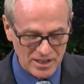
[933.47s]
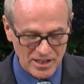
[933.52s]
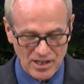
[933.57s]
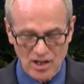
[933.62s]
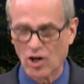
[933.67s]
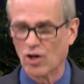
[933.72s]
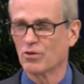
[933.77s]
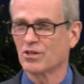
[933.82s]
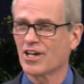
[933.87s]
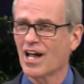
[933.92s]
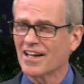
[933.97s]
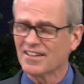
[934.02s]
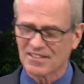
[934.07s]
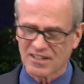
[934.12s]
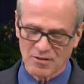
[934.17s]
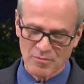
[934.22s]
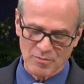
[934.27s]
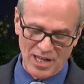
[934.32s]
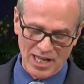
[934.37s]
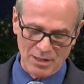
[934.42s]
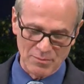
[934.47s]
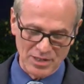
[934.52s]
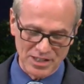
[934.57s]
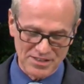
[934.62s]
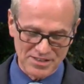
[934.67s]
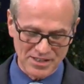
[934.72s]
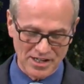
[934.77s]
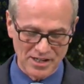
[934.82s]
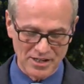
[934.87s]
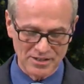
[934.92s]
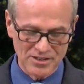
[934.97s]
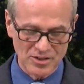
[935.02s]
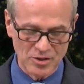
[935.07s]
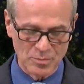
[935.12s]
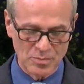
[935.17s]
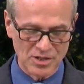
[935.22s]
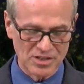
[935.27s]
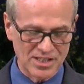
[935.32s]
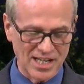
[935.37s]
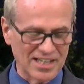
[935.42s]
You know, God's commandments are to
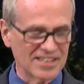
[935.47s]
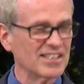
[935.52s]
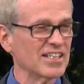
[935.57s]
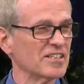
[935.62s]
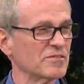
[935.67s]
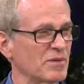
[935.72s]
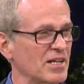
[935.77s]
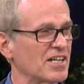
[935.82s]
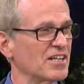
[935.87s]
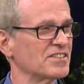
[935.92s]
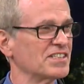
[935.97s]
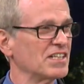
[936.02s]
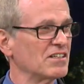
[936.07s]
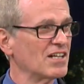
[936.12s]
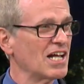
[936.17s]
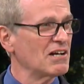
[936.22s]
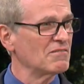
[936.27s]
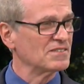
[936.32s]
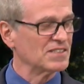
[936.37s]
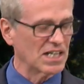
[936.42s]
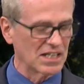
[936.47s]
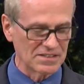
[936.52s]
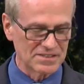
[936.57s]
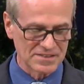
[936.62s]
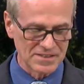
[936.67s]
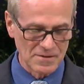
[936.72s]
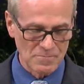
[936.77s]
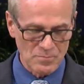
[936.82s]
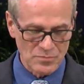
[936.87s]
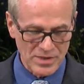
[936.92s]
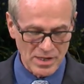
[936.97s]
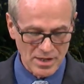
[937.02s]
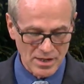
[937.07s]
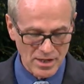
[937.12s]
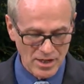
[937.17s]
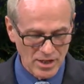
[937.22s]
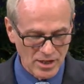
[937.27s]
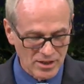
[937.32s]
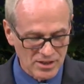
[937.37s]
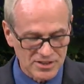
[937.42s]
protect us because He loves us.
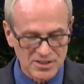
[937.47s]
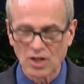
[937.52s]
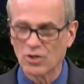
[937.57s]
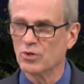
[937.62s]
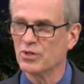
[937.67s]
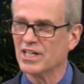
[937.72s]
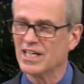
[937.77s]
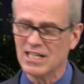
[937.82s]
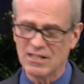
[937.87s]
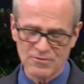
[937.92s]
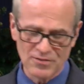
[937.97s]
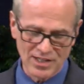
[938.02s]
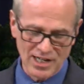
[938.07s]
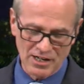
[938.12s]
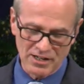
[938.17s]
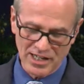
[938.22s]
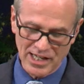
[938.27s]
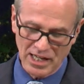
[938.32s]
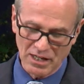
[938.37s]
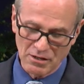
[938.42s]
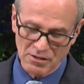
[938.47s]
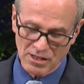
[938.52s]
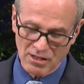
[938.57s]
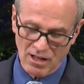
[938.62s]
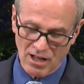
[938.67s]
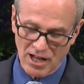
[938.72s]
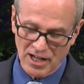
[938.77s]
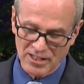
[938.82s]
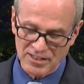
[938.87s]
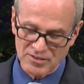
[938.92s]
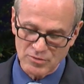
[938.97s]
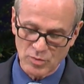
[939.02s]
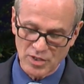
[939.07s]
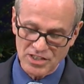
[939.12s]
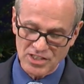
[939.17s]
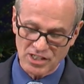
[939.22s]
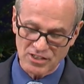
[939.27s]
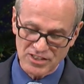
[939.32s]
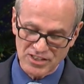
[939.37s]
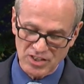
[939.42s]
So even our health laws,
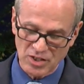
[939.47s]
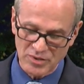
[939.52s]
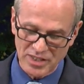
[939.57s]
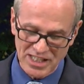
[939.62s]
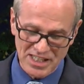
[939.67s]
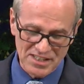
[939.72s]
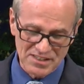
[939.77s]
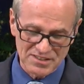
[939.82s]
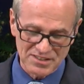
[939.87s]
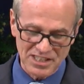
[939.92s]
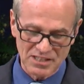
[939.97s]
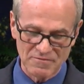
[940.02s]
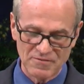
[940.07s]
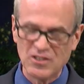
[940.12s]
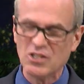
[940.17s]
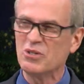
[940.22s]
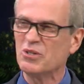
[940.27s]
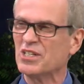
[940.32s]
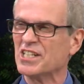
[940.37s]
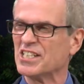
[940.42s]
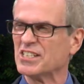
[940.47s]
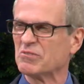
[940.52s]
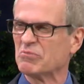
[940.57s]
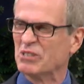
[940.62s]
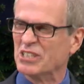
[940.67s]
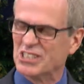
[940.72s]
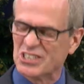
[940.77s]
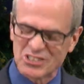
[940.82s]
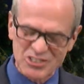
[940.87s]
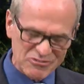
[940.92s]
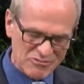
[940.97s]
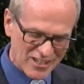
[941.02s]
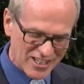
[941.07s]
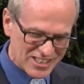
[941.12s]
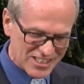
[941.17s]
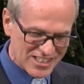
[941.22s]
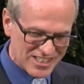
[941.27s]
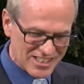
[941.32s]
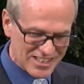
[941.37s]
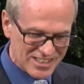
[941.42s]
which are so easily viewed as
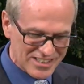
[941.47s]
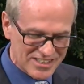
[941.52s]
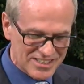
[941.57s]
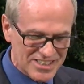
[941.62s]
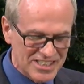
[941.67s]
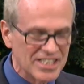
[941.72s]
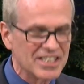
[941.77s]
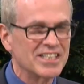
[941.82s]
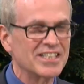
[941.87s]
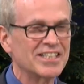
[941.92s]
restrictions,